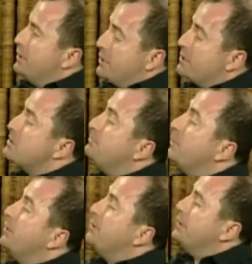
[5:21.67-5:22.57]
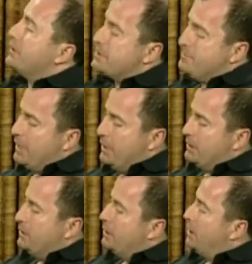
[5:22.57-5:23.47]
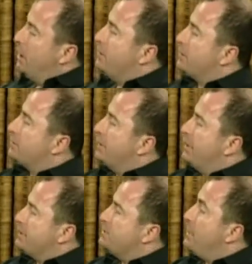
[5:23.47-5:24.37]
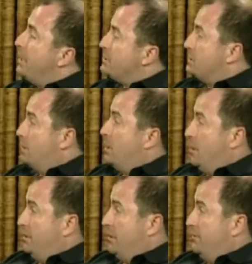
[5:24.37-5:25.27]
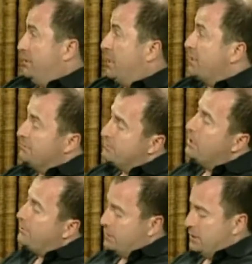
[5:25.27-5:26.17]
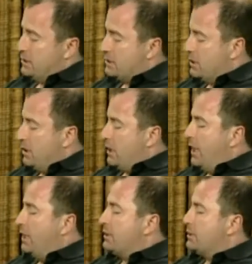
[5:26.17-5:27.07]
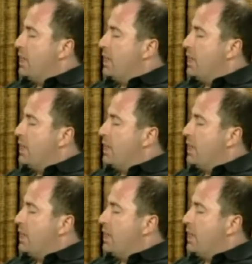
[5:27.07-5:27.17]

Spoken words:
and it exploded and expanded, and it created space and time and everything out of nothingness. And the